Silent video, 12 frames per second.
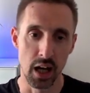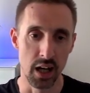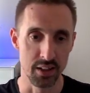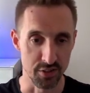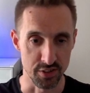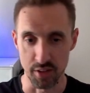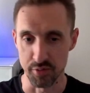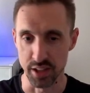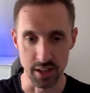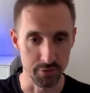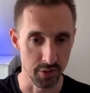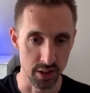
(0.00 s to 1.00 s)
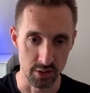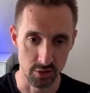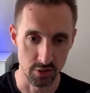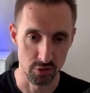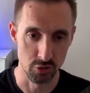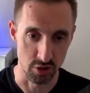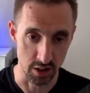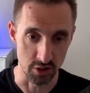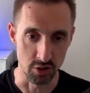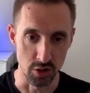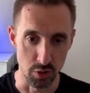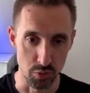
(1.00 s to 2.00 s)
I discovered that if I
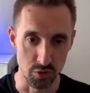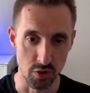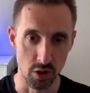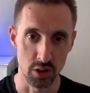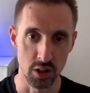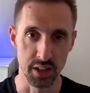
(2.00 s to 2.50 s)
didn't use Docker